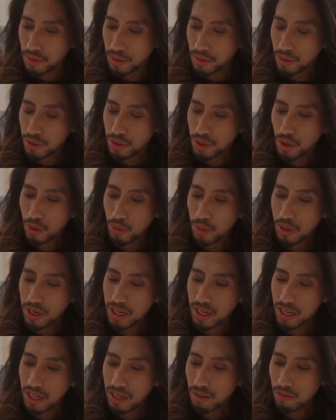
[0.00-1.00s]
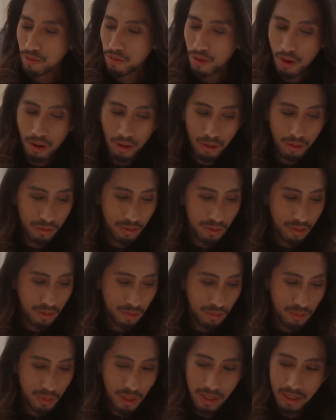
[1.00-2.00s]
You, you don't want to get involved
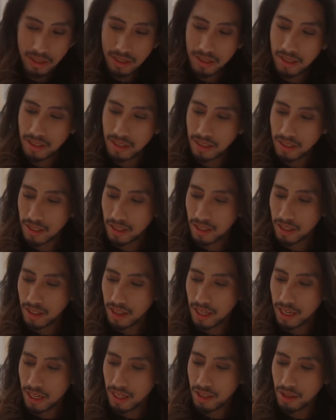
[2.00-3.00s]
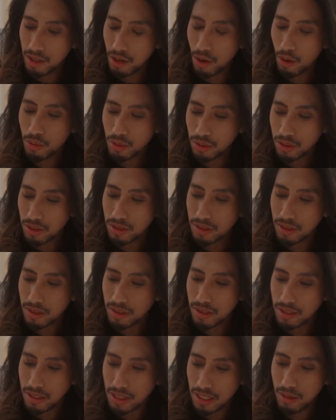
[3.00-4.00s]
because they don't
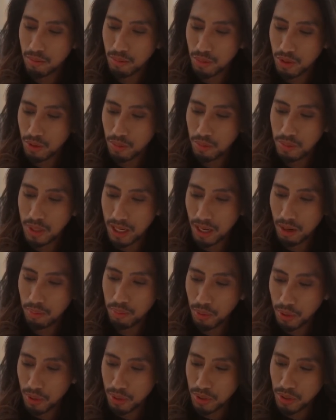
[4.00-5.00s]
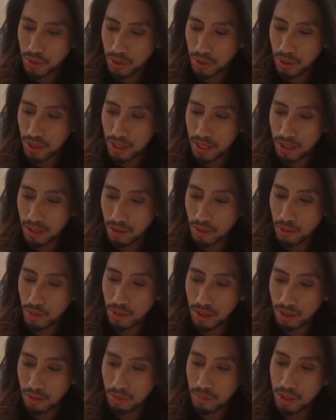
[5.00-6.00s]
seem to be a person that you
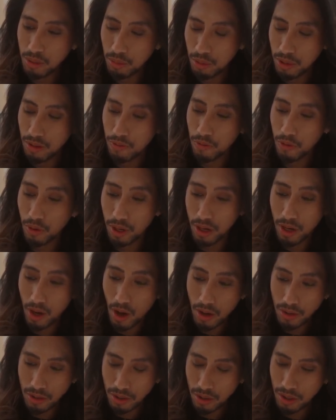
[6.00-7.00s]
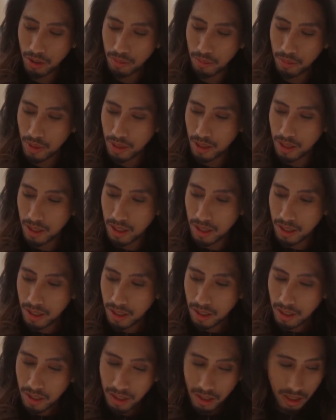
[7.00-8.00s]
could be with for long term
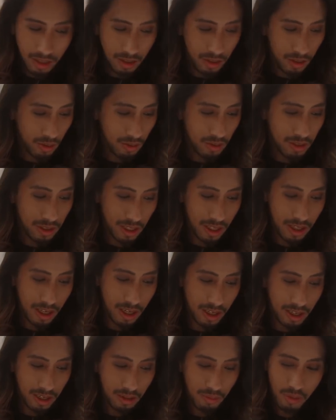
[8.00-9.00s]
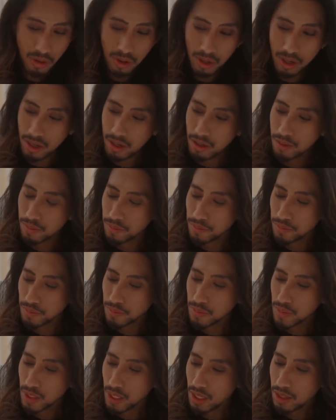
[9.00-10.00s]
and you don't see that anymore.
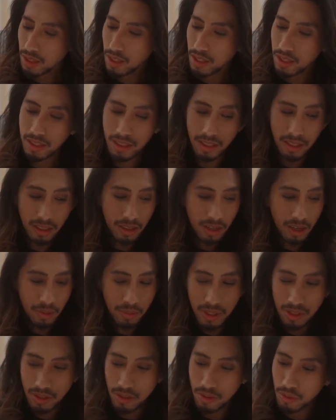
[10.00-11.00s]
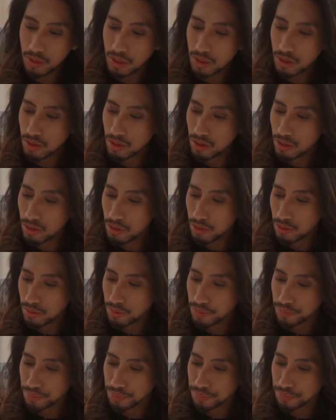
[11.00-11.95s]
They're still coming towards you.